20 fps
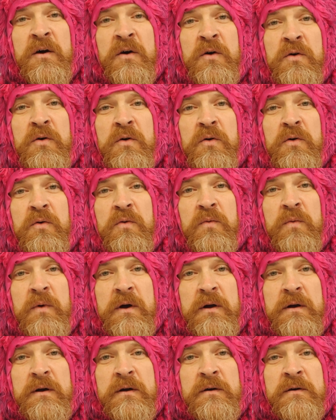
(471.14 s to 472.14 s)
whole
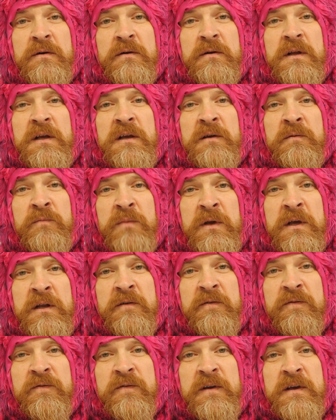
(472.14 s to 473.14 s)
world can
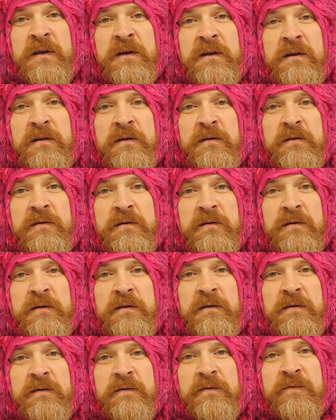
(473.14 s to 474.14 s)
benefit
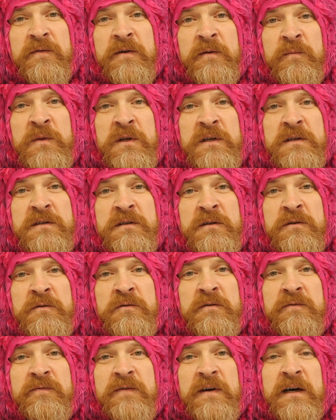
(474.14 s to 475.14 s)
from this
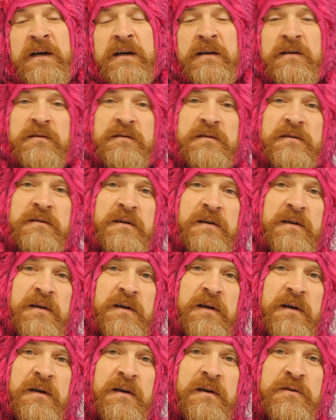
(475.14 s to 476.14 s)
new device.
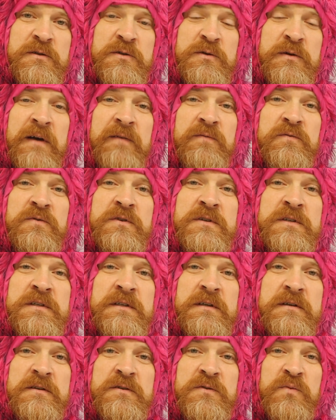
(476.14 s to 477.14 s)
So after
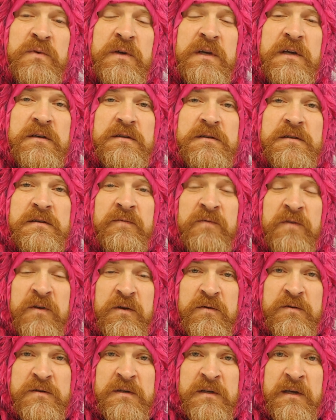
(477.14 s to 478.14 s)
6 weeks of
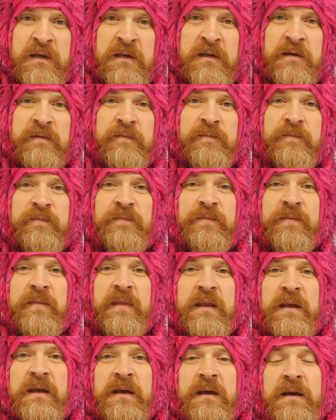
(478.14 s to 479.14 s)
using it,
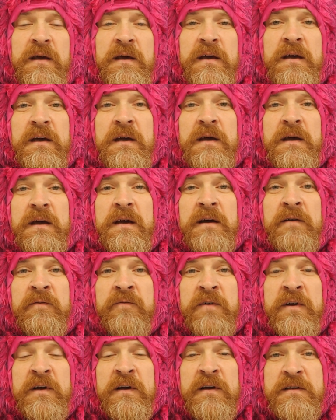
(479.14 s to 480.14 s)

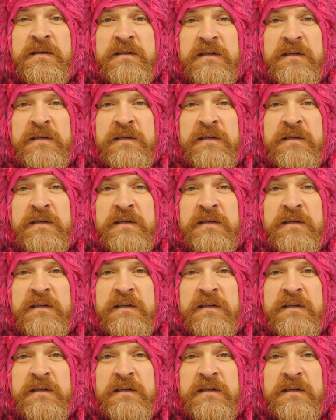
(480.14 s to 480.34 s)
I'm very